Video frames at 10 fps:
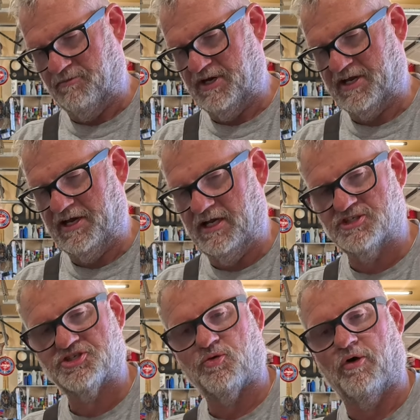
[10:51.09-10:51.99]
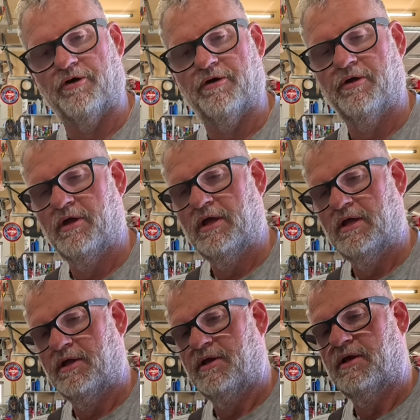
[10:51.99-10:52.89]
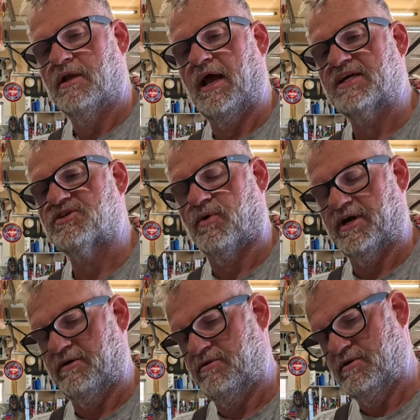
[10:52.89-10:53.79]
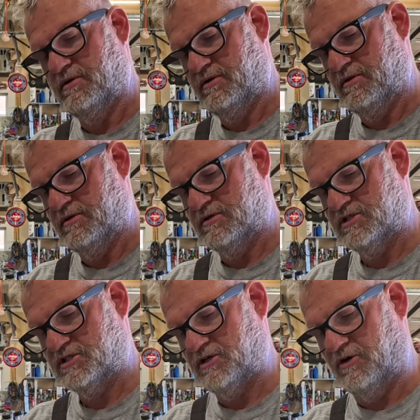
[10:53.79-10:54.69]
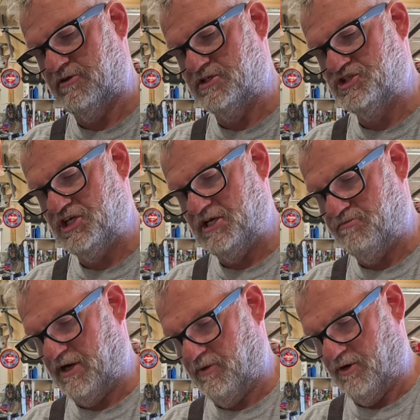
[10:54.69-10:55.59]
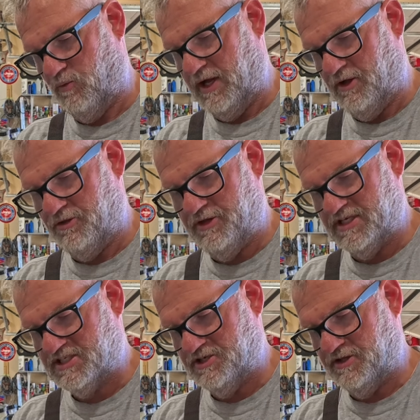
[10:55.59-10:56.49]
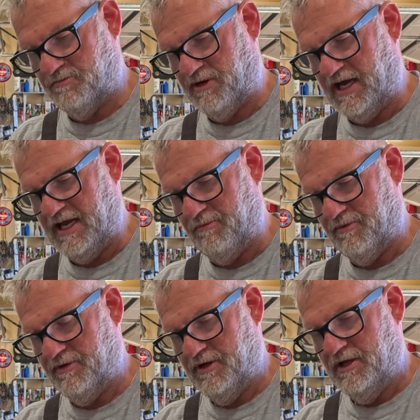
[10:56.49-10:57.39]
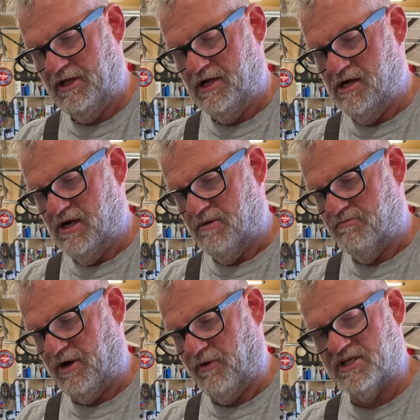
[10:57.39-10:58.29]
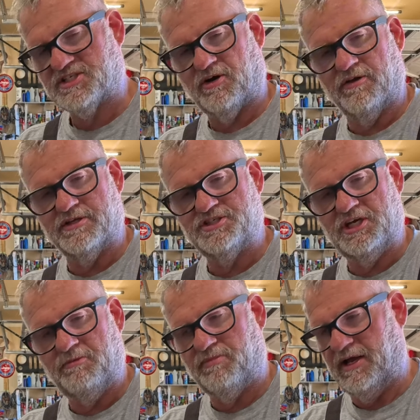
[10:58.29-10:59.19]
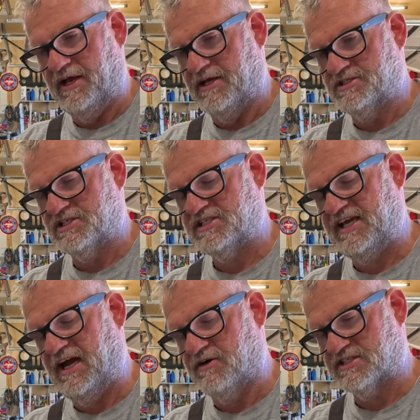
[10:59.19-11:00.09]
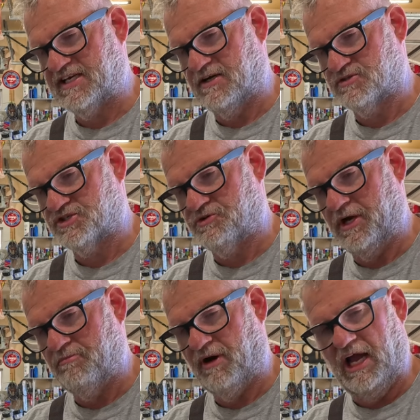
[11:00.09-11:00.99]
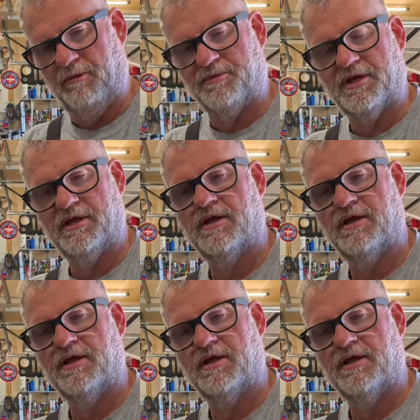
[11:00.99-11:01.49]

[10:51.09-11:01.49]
I'm going to cut it short. I actually want to start the Jeep. I want to weld this to the pipe, but I want to start the Jeep and just see how it sounds straight piped.